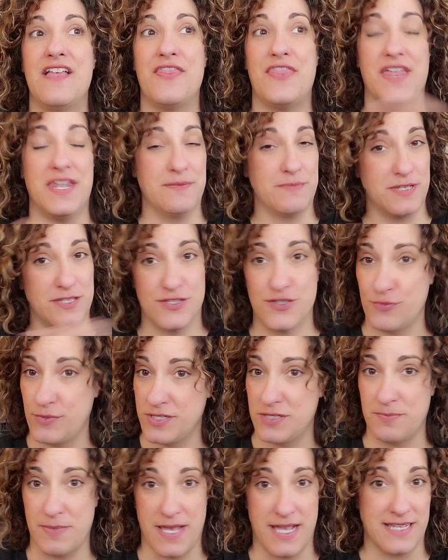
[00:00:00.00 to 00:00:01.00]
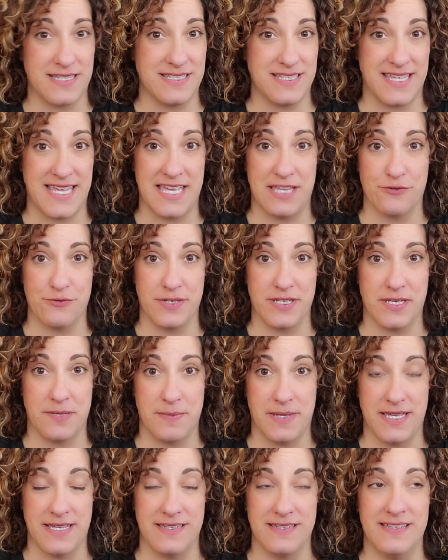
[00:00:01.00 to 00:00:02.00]
then I'm gonna switch back to calorie
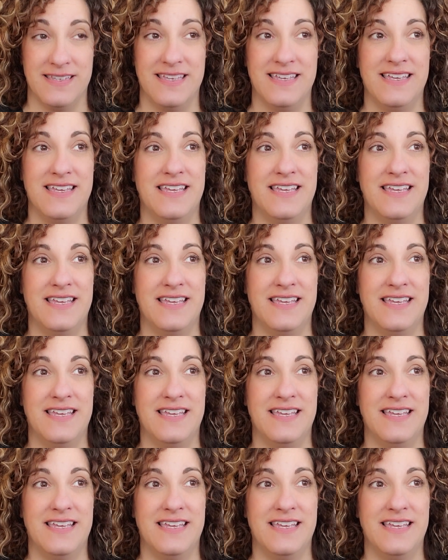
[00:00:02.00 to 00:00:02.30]
command.